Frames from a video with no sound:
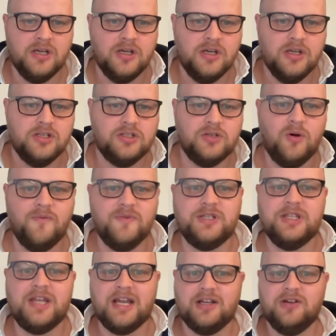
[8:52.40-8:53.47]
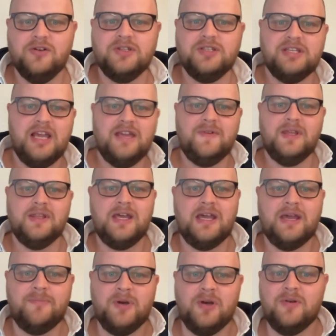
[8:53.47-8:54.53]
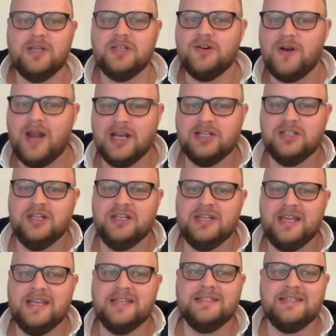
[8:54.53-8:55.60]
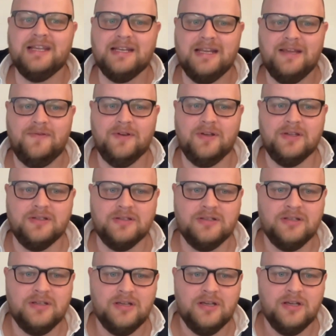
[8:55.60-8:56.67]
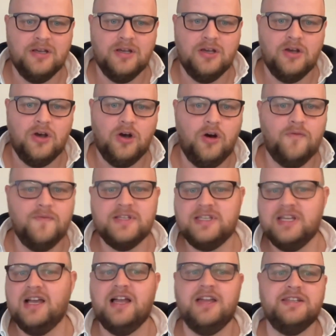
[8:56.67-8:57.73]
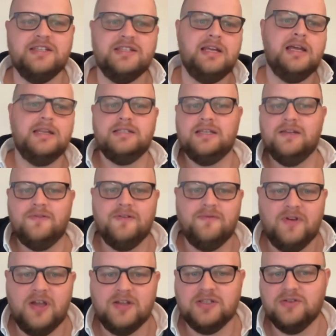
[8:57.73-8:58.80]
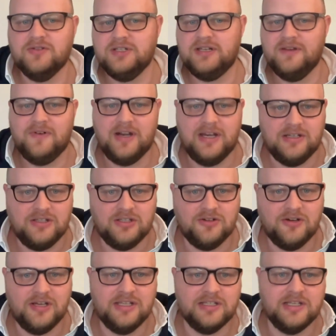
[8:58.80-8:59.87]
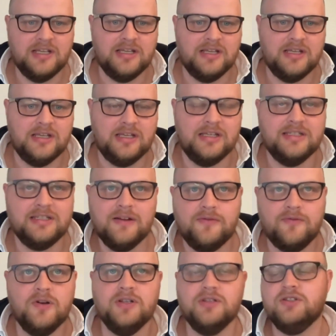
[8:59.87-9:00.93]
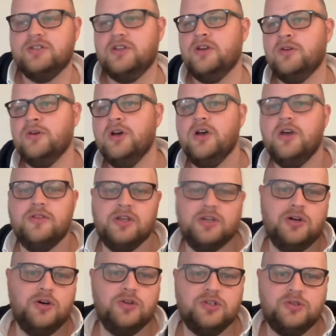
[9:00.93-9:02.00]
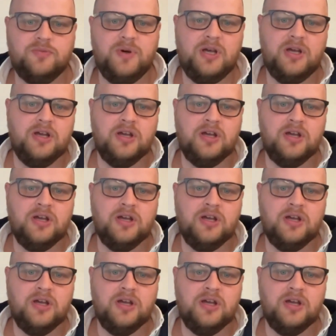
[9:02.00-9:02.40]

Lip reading: So obviously that cost saving there per interaction is significant. Obviously, I understand different verticals and different industries are different, so the cost per